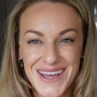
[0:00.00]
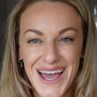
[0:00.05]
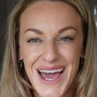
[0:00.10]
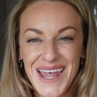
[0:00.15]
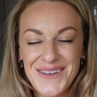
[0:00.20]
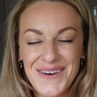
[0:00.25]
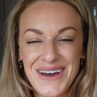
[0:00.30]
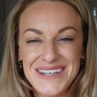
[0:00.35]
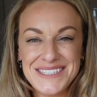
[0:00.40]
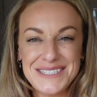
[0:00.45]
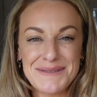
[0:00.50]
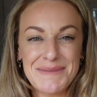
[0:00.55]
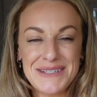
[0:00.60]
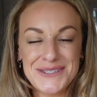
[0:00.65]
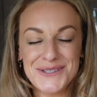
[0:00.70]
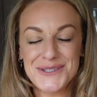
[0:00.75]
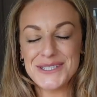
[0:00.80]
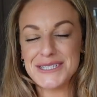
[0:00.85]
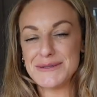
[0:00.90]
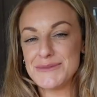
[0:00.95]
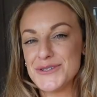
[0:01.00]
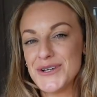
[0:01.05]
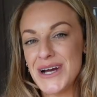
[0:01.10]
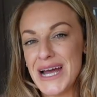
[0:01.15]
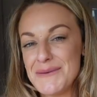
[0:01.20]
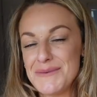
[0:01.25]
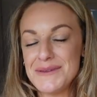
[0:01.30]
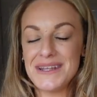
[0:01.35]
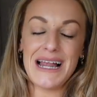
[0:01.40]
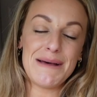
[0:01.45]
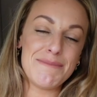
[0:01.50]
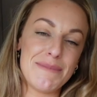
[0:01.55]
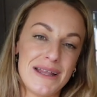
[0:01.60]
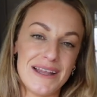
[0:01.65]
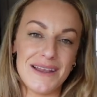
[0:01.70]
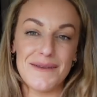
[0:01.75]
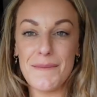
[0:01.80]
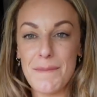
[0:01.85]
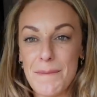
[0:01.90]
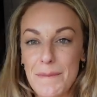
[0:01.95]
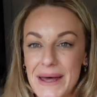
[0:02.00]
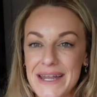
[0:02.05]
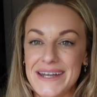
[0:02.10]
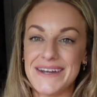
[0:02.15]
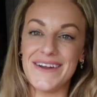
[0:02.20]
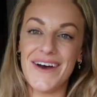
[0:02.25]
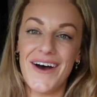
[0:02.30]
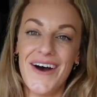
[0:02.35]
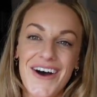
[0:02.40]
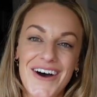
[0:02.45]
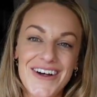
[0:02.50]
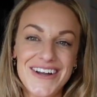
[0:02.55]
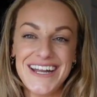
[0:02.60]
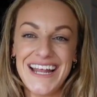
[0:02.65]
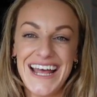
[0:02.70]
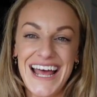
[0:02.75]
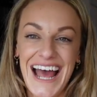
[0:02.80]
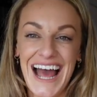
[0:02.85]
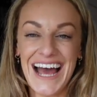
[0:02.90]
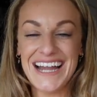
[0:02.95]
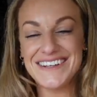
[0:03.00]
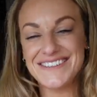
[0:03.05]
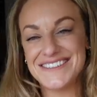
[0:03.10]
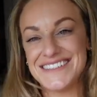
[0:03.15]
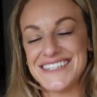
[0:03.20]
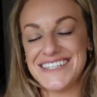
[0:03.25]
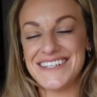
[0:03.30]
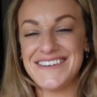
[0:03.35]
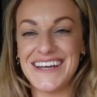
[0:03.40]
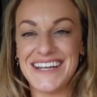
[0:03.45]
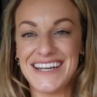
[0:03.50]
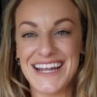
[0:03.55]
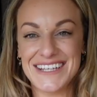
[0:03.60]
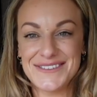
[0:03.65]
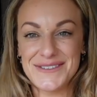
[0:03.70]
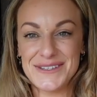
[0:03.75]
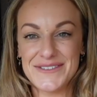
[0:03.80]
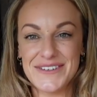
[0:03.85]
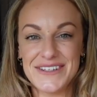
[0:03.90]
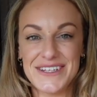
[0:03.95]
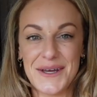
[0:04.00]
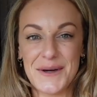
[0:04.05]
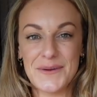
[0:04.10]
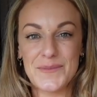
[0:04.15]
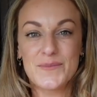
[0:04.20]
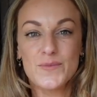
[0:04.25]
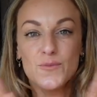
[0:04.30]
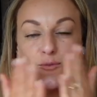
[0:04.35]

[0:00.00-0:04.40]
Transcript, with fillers: Otherwise, just make sure you subscribe with the alarm button on and I'll see you in next week's video.